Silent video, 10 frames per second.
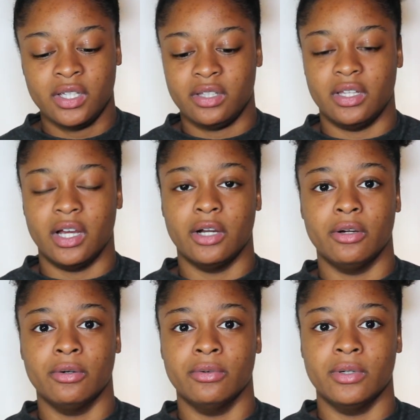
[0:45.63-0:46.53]

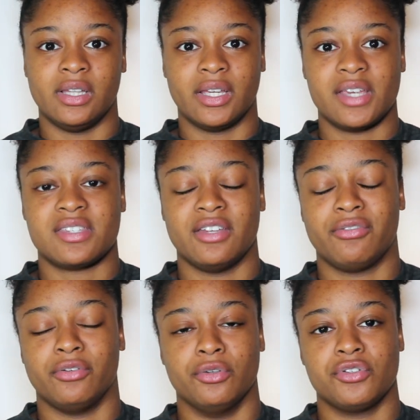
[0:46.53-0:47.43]
Now, like I said,
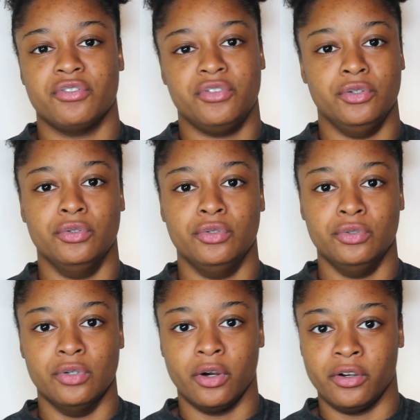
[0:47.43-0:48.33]
for those of you
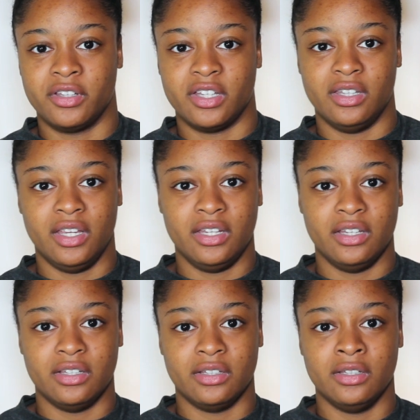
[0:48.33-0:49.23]
who aren't
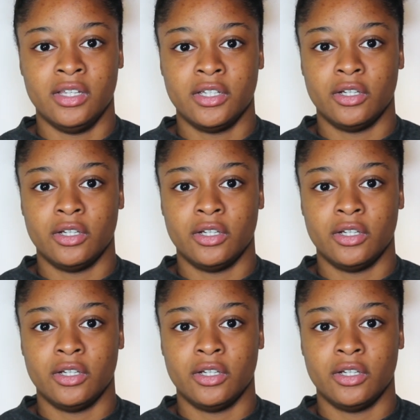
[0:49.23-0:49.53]
Canadian